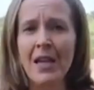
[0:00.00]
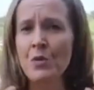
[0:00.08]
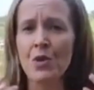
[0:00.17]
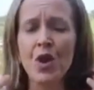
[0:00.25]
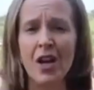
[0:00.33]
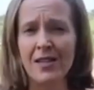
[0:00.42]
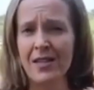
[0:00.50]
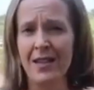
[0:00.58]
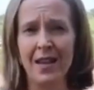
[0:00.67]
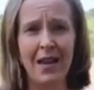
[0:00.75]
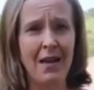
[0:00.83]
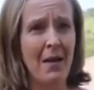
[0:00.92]
It would cost
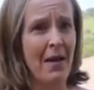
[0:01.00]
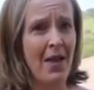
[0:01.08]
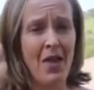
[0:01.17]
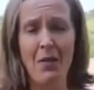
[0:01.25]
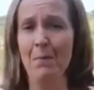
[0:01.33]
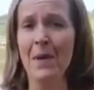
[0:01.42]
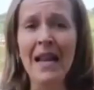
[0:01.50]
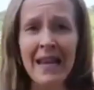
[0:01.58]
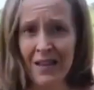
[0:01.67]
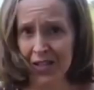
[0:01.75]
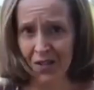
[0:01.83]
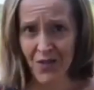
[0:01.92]

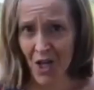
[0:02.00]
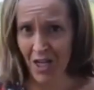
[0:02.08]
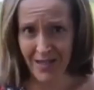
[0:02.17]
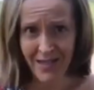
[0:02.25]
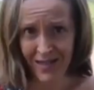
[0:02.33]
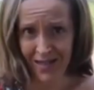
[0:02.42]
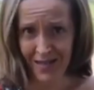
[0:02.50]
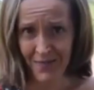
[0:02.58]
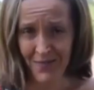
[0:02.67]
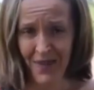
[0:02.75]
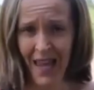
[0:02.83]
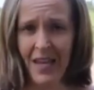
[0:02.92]
millions of dollars,
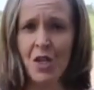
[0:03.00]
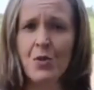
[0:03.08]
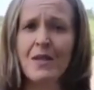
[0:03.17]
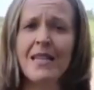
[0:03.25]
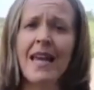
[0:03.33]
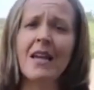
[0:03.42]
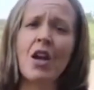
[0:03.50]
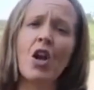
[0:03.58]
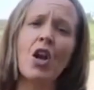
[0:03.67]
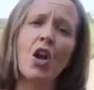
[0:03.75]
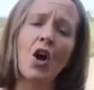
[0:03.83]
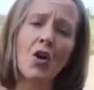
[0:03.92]
and it would take
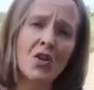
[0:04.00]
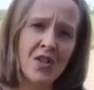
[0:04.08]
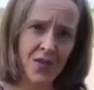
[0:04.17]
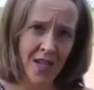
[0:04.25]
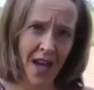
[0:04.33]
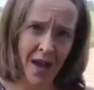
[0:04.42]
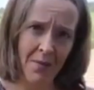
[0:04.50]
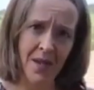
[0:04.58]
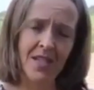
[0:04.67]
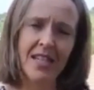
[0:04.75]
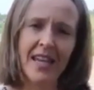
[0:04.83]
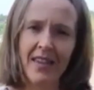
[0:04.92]
loads of time
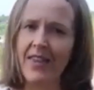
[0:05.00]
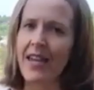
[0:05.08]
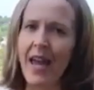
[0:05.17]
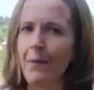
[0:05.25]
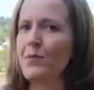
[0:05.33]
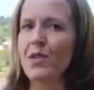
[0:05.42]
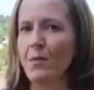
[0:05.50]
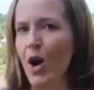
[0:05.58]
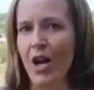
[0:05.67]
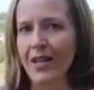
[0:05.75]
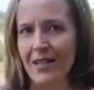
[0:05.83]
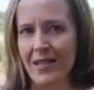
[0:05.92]
to get that app to
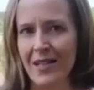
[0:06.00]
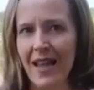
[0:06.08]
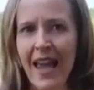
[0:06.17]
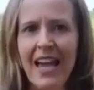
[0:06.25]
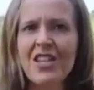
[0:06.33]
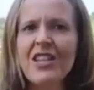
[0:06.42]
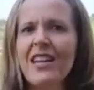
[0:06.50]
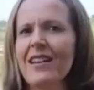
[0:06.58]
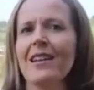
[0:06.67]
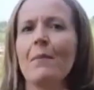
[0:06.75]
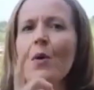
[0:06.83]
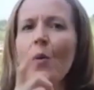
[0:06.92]
market and to get
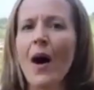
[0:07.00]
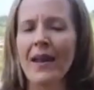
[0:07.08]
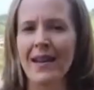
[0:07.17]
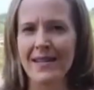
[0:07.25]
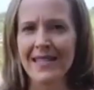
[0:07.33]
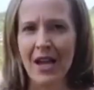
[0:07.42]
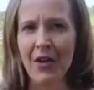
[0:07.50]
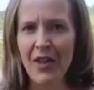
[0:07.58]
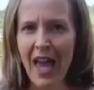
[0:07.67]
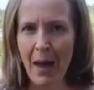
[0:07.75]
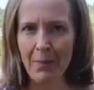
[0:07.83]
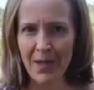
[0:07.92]
it number one, let's say, on
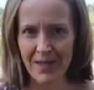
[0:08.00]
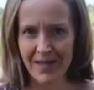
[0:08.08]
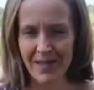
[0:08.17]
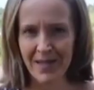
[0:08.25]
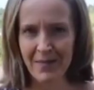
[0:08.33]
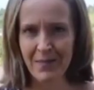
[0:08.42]
the app list.